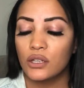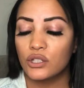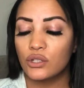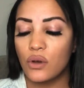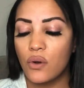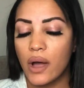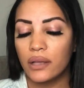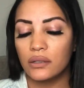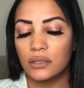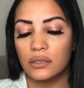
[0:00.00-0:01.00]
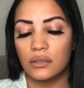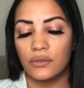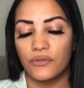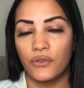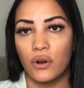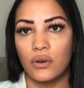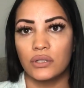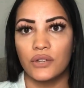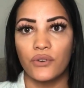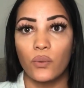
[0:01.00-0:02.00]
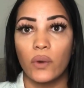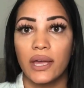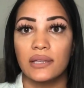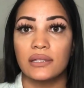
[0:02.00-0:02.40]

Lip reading: So I looked for different ways